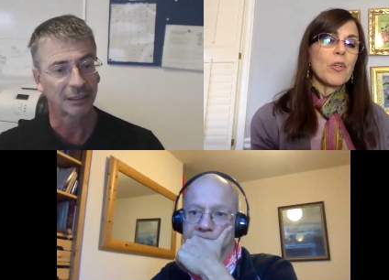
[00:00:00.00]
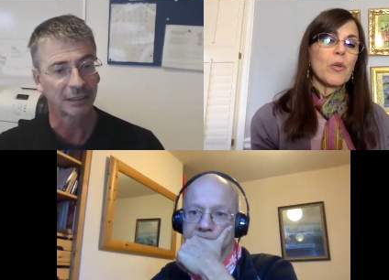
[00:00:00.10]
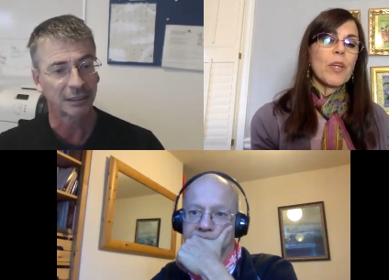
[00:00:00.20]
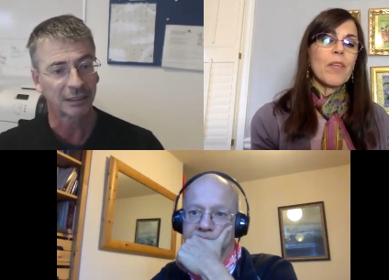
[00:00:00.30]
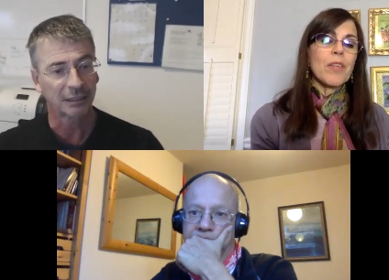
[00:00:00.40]
Speaker 1: you
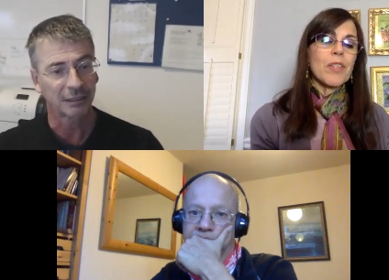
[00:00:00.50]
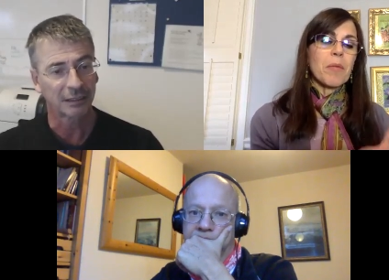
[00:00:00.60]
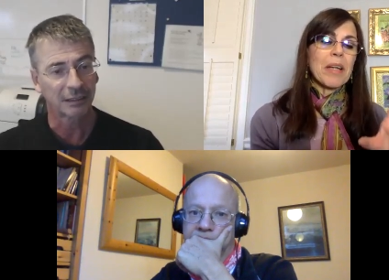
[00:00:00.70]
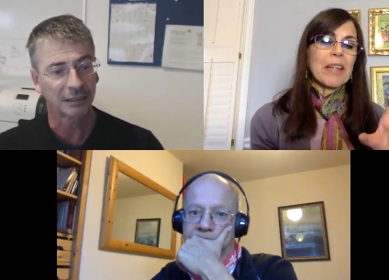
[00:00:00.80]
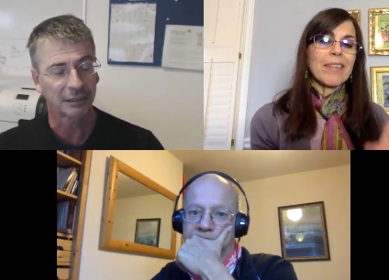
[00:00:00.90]
give us
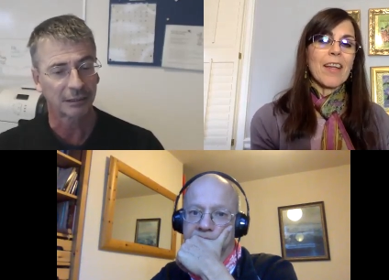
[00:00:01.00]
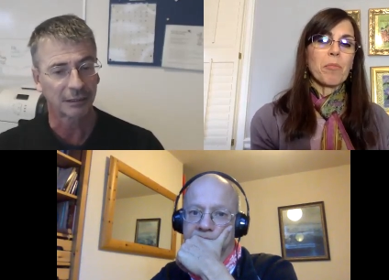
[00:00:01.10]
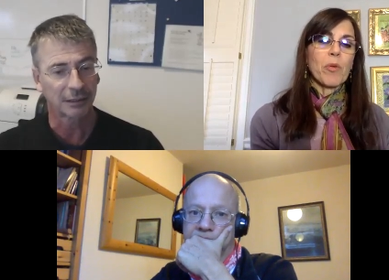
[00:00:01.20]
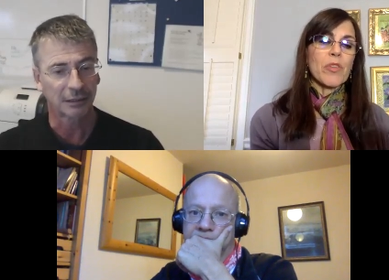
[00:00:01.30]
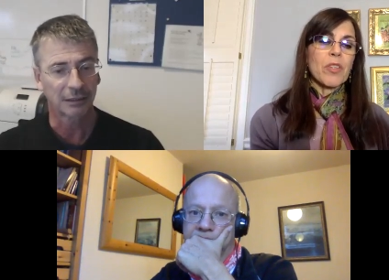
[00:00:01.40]
some
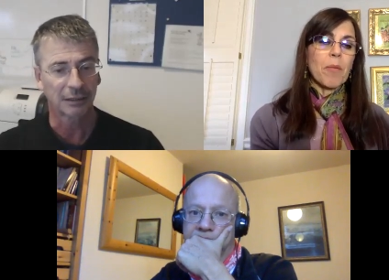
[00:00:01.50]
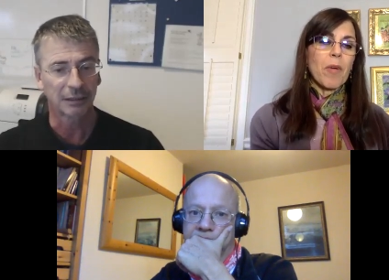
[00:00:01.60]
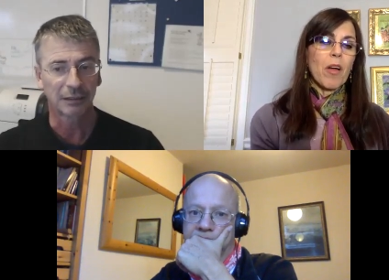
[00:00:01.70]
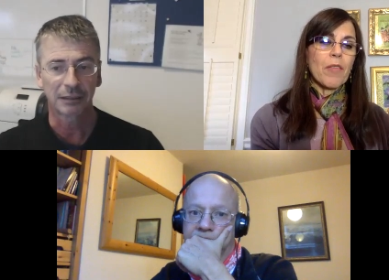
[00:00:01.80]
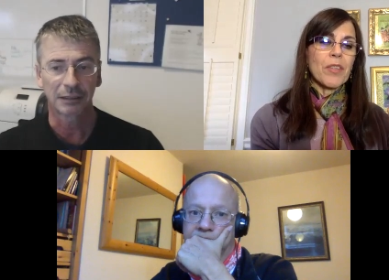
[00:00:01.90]
examples of,
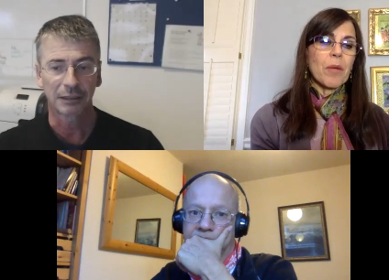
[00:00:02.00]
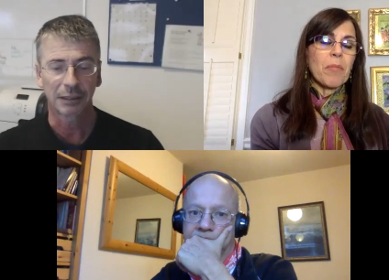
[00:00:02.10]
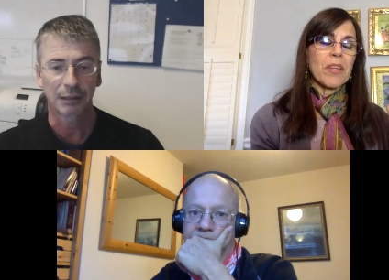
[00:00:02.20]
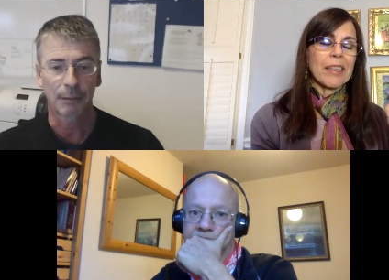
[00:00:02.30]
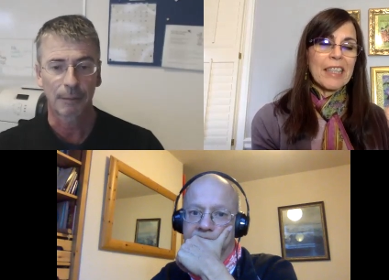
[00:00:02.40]
of some
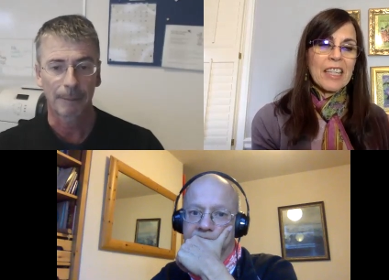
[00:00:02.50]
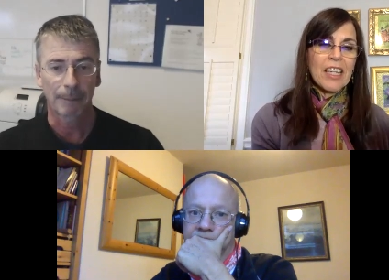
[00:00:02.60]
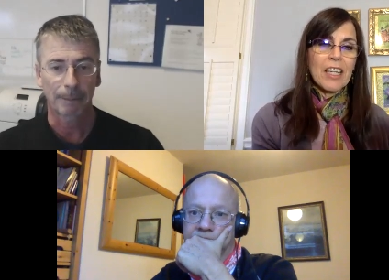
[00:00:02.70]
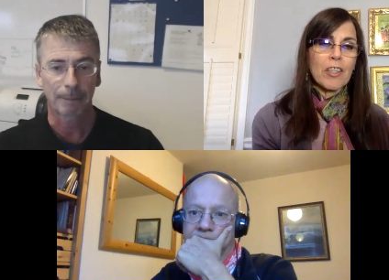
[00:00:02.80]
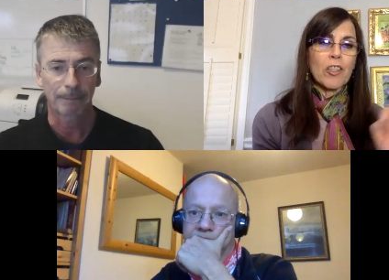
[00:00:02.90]
of the
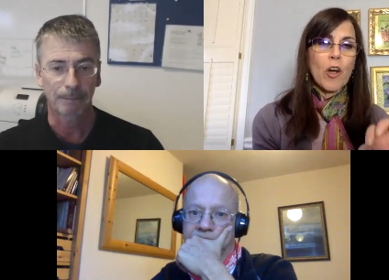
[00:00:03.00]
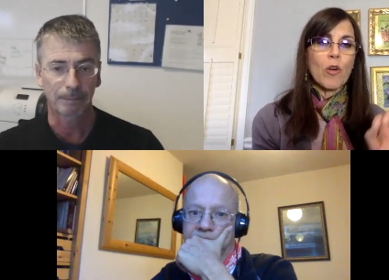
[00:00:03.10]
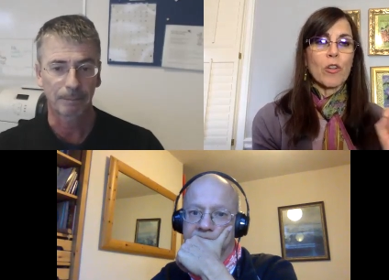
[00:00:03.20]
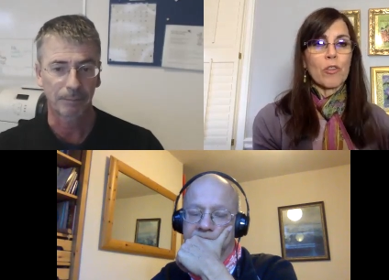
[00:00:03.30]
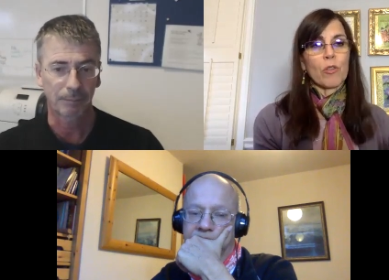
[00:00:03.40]
key
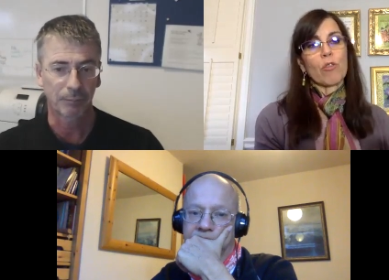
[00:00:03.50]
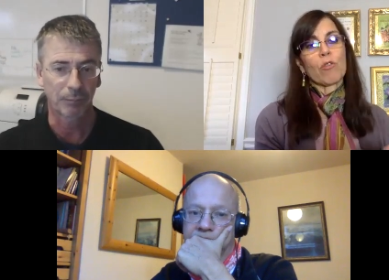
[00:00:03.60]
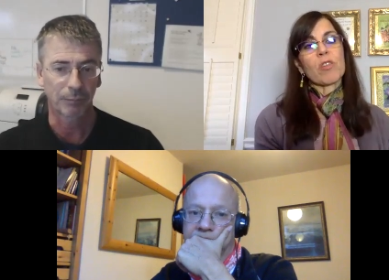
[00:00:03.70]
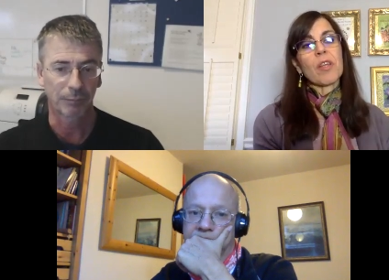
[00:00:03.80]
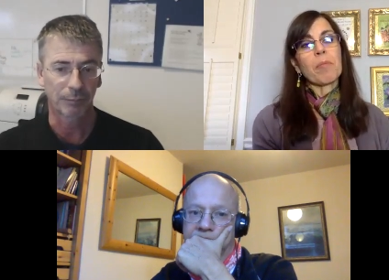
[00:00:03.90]
Yoga
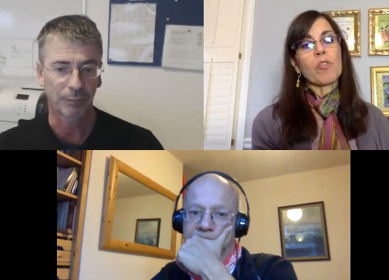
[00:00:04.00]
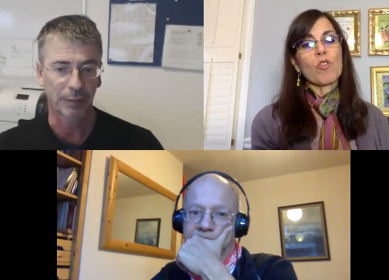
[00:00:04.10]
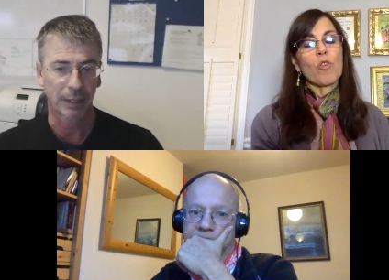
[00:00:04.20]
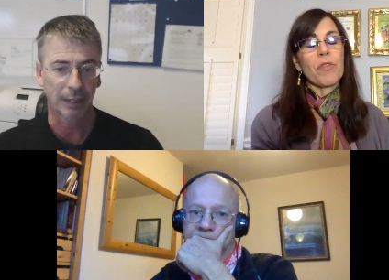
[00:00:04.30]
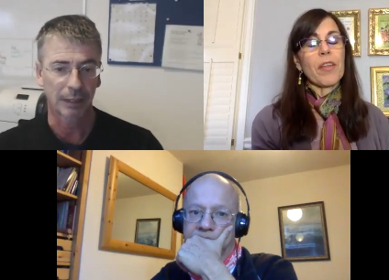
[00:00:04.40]
Sutras? I'm
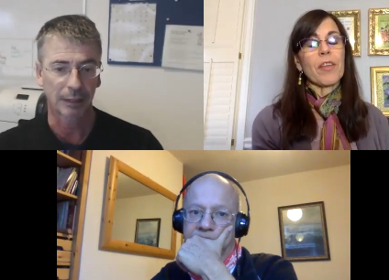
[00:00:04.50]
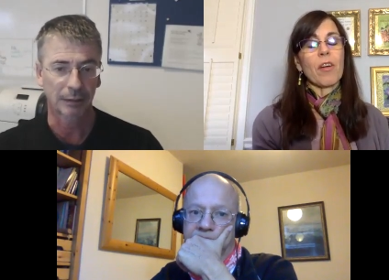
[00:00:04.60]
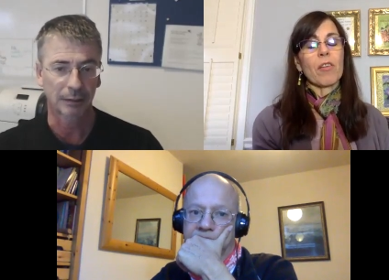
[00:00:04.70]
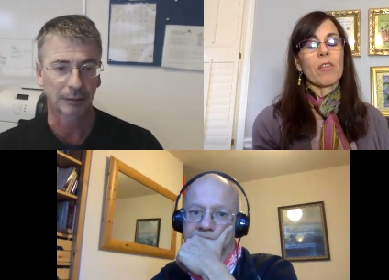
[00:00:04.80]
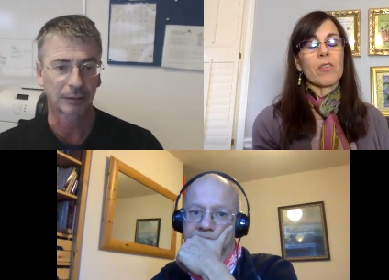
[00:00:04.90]
sure that
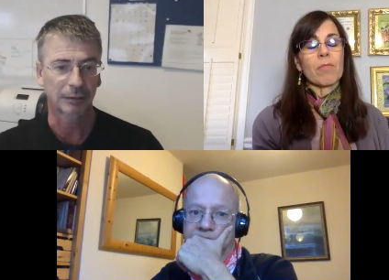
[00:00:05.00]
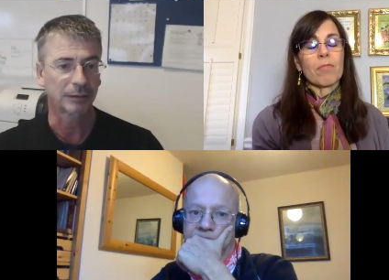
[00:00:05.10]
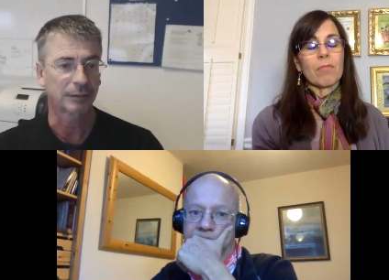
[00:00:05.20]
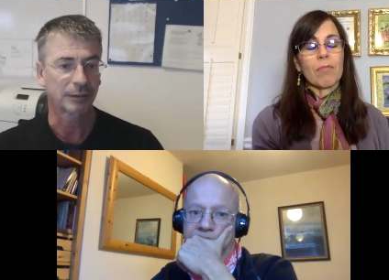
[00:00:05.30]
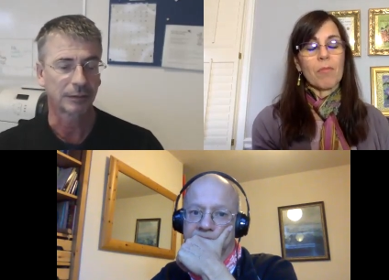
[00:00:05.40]
there's
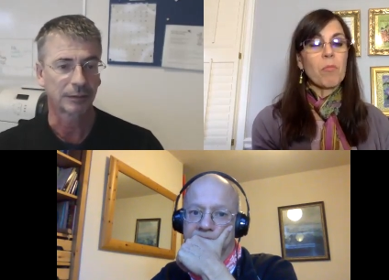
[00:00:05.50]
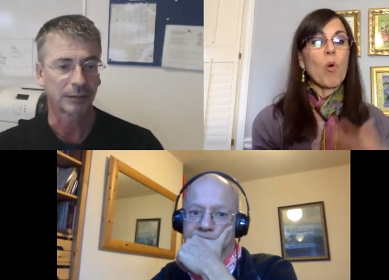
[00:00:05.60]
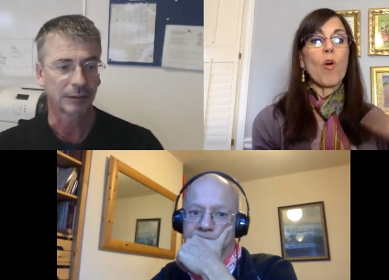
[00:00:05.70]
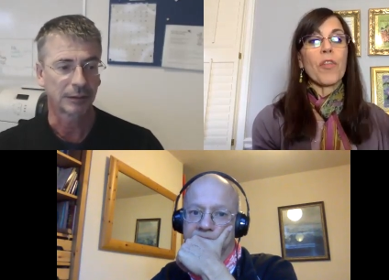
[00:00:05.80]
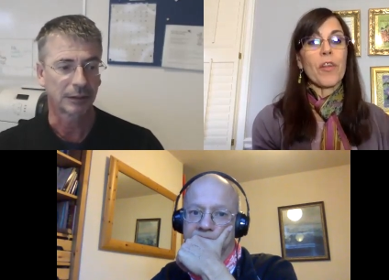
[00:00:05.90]

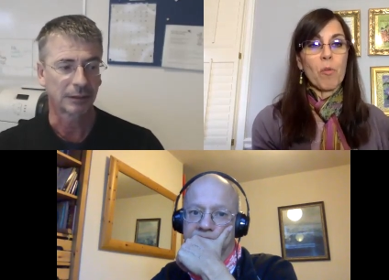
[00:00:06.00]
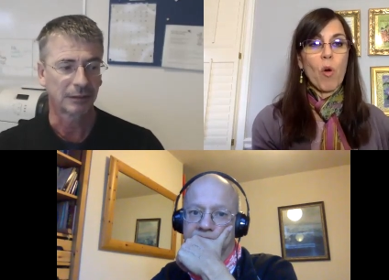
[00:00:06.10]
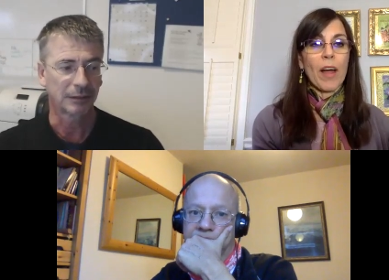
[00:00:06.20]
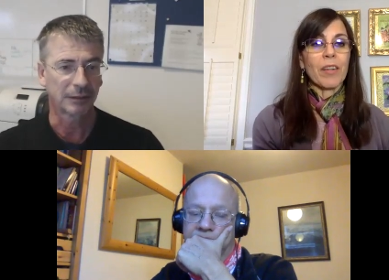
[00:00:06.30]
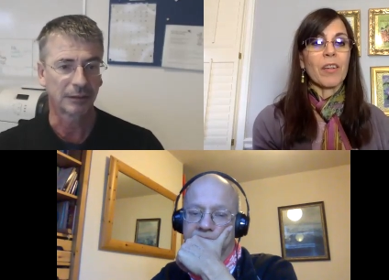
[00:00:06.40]
more than
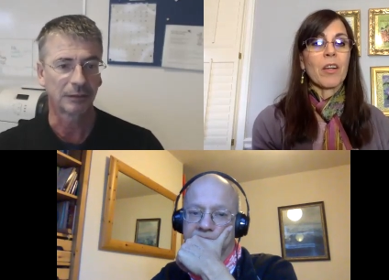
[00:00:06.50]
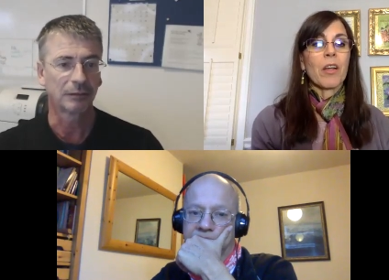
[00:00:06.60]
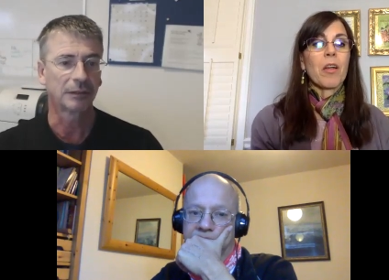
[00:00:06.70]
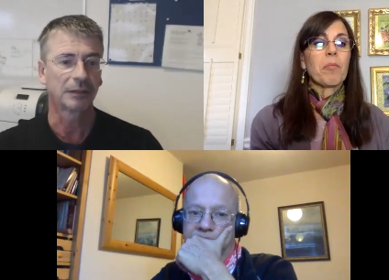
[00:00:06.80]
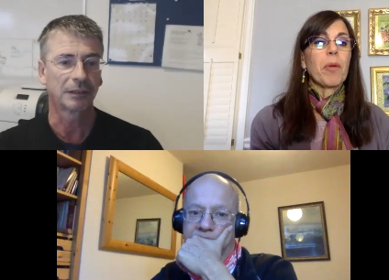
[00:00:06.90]
one,
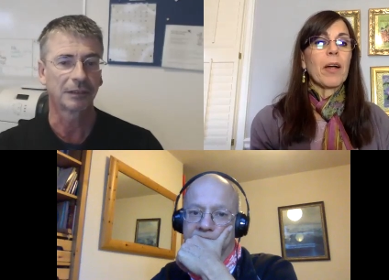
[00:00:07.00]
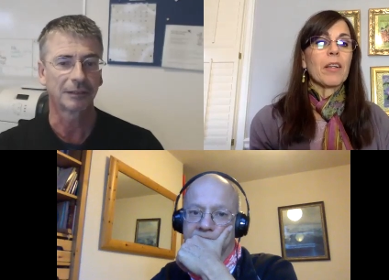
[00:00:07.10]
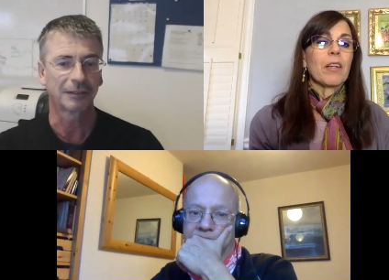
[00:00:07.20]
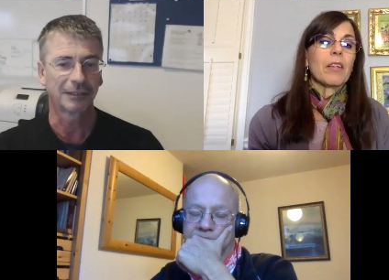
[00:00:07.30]
but